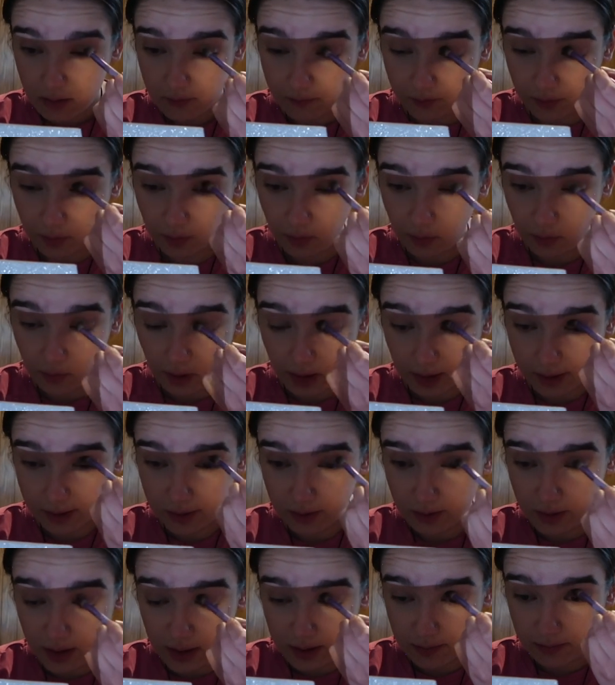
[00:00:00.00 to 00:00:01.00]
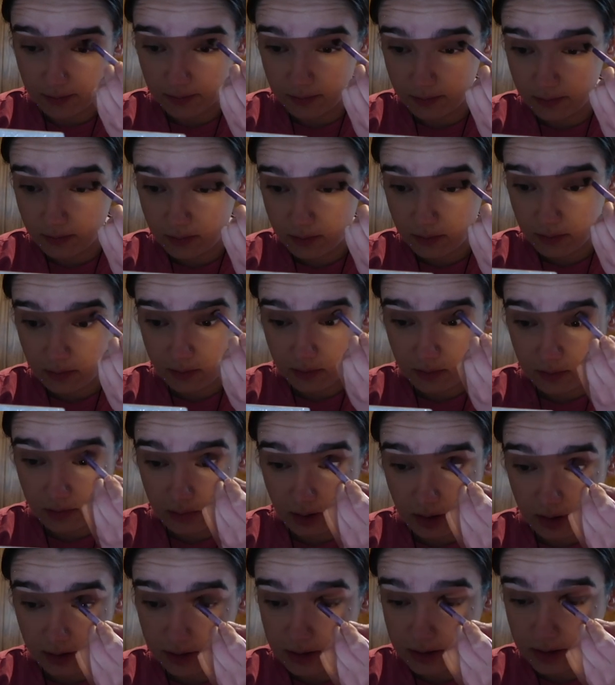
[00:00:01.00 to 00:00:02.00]
for a while and
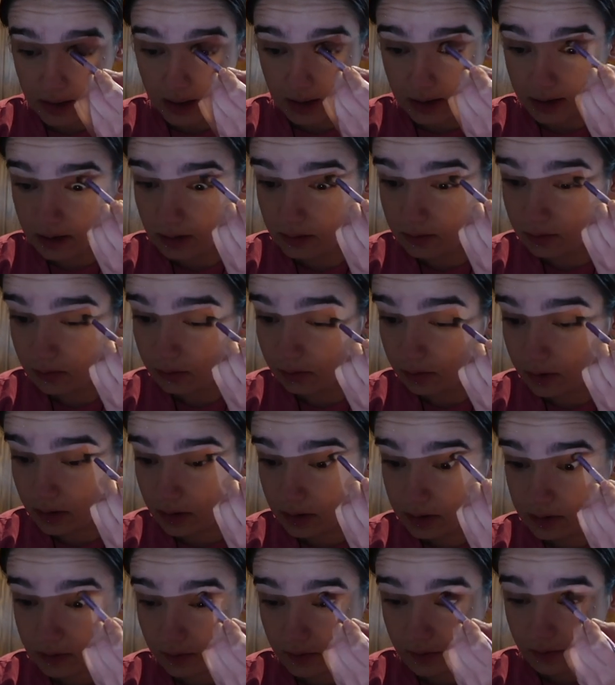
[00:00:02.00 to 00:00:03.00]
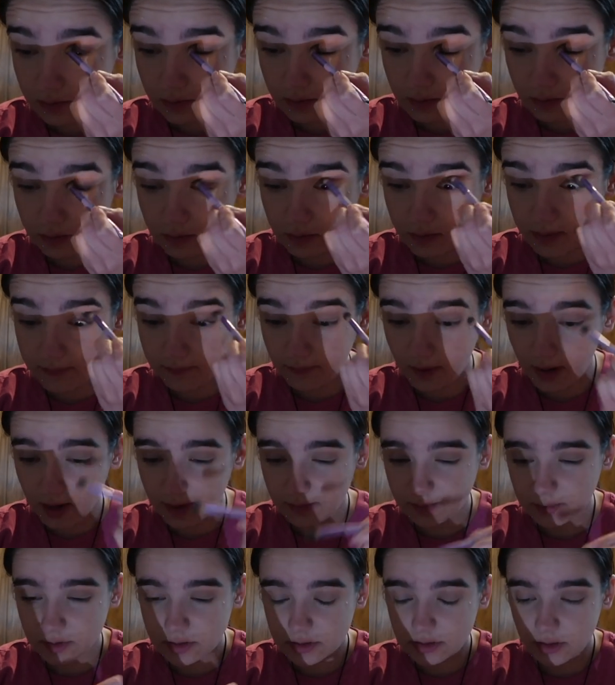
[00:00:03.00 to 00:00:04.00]
I just can't get it to work. So I don't know if
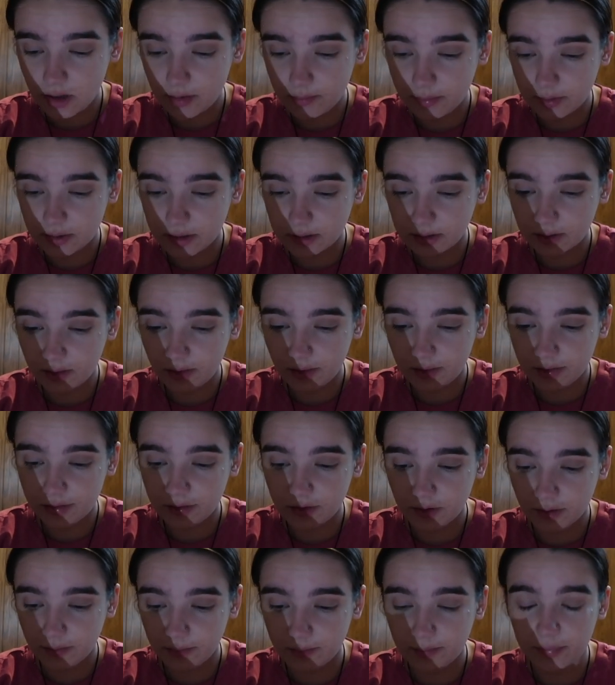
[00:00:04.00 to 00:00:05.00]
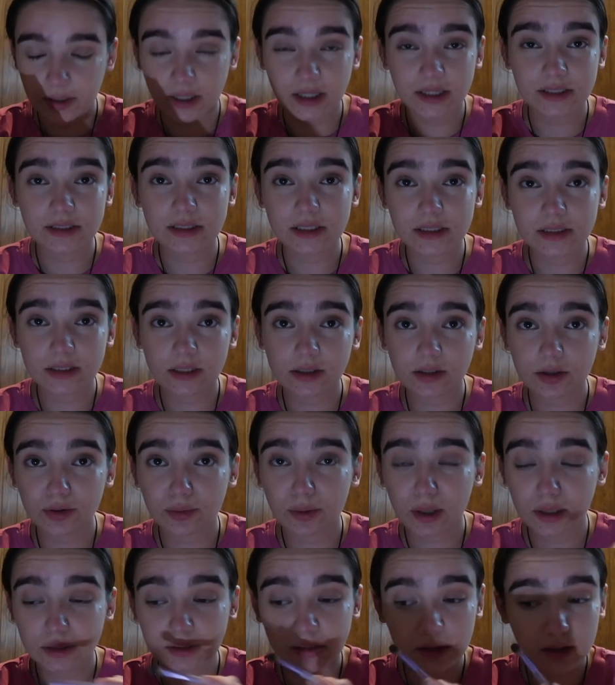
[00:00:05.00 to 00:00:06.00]
I'm just not putting the, the pieces in
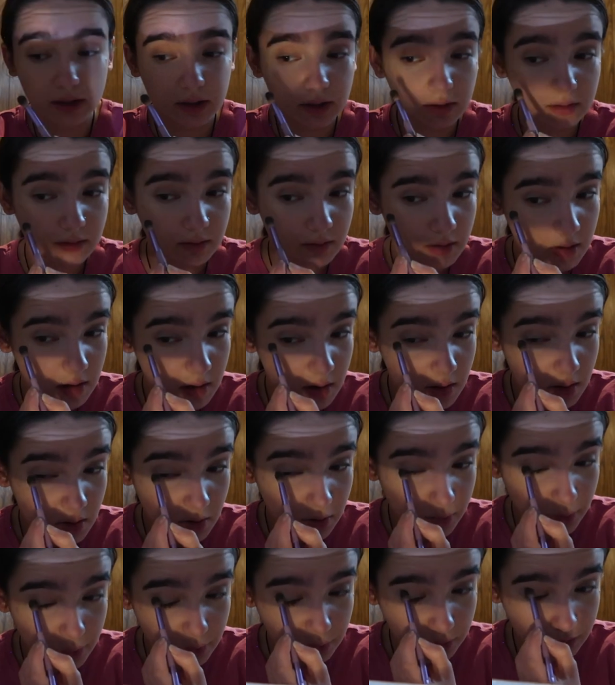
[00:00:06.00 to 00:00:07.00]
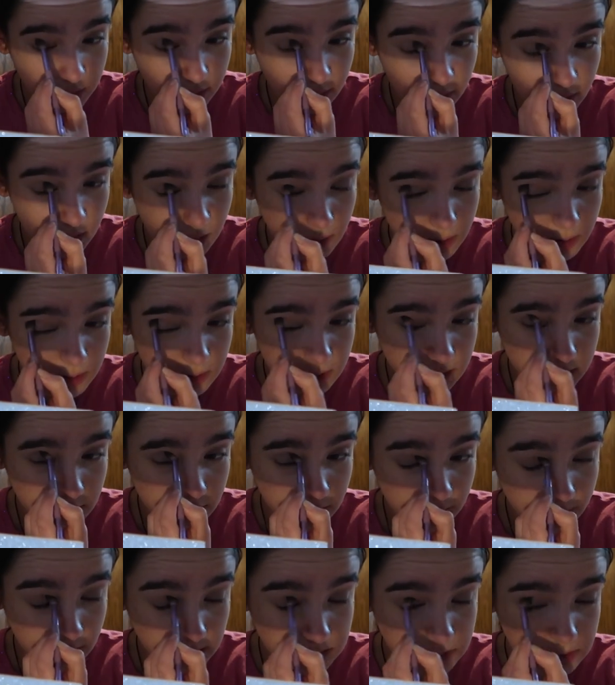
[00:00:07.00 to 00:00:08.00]
correctly or not
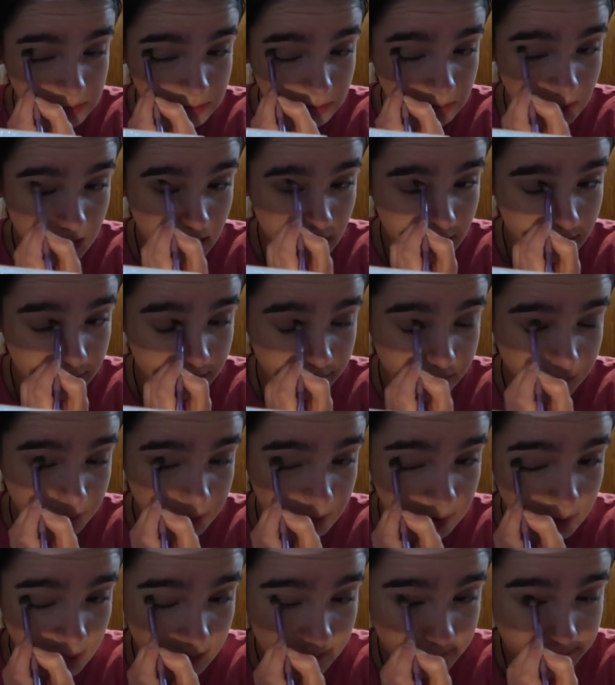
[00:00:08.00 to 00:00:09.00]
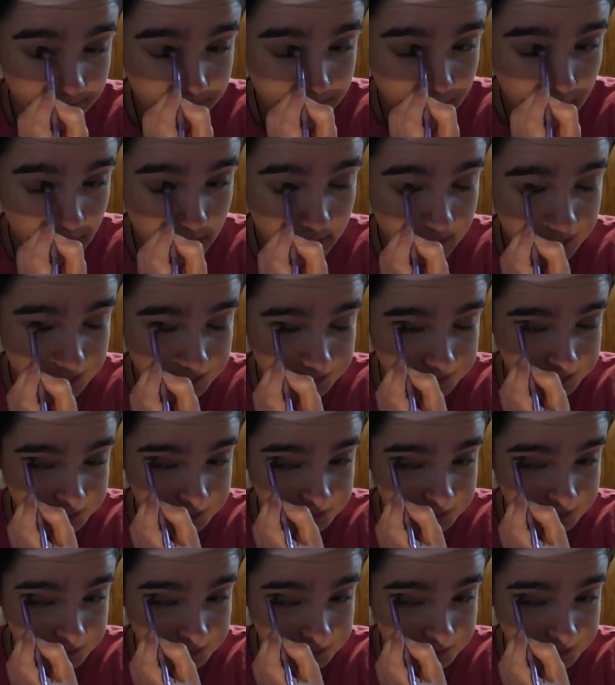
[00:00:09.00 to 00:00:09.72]
incorrectly or not. I have no idea. But